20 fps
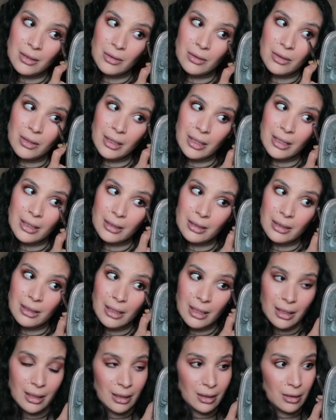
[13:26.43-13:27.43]
so you can
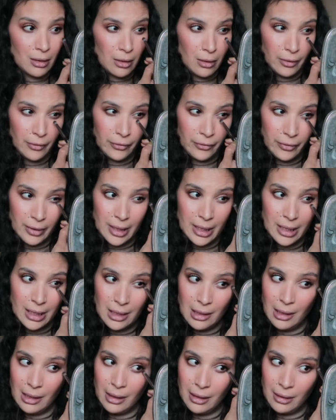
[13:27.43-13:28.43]
take it off
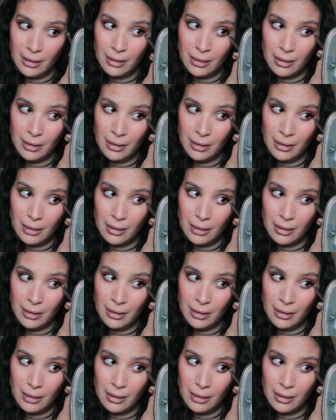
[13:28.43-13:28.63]
easily.